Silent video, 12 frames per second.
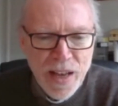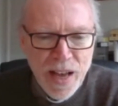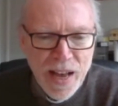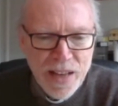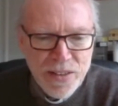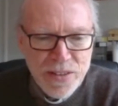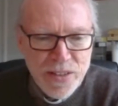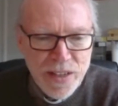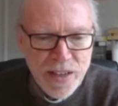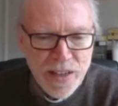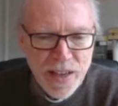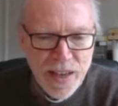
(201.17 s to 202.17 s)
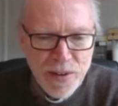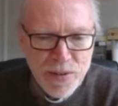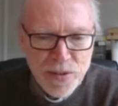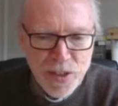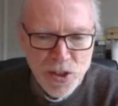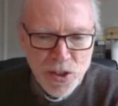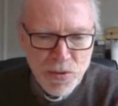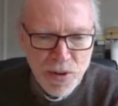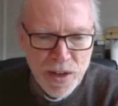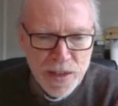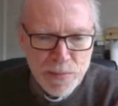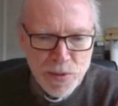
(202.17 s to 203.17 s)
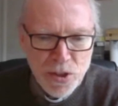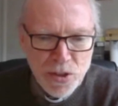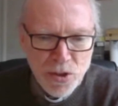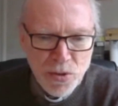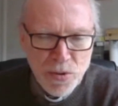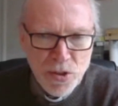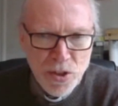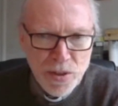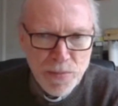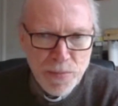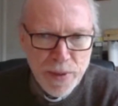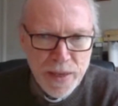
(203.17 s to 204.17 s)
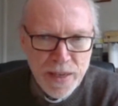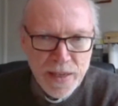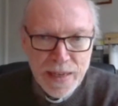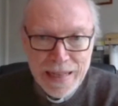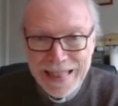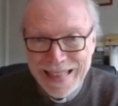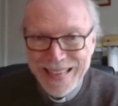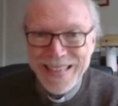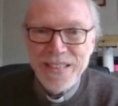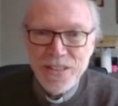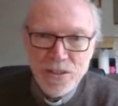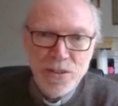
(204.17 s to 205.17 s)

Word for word: and uh, it describes Jerusalem being cleared